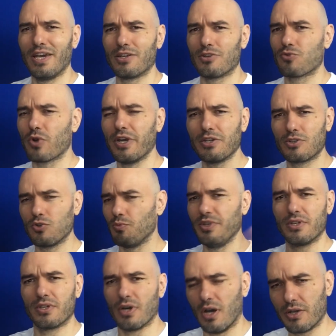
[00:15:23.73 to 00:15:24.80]
trying to be
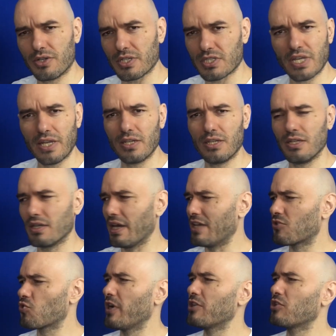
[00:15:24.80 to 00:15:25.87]
condescending and
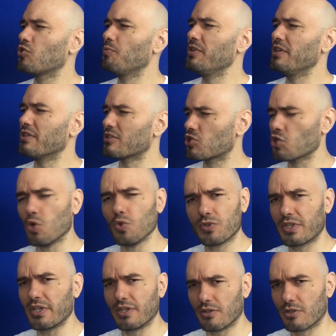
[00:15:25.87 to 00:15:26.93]
trying to be
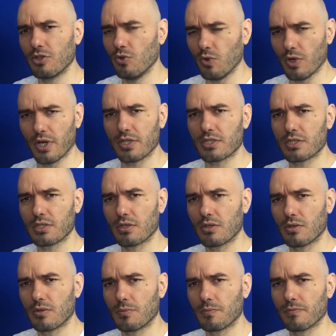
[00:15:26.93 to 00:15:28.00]
insulting to us,
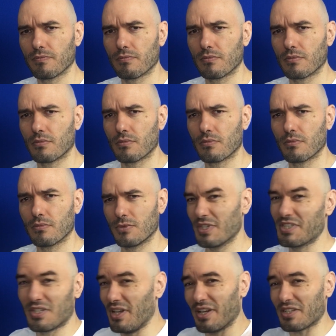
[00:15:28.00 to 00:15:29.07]

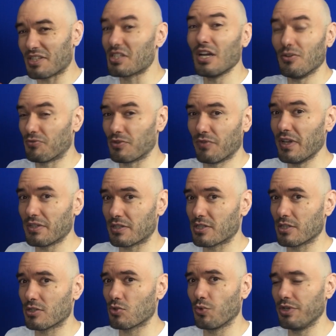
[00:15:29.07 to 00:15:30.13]
this is not a self-defense
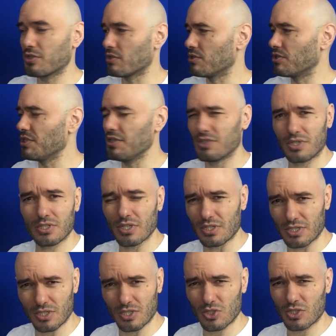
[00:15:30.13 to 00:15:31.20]
situation Jesus
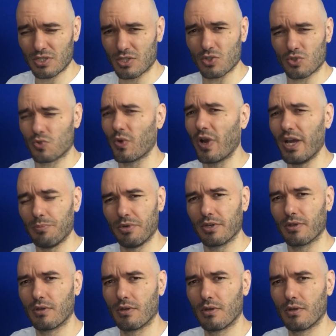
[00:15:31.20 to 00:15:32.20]
is describing.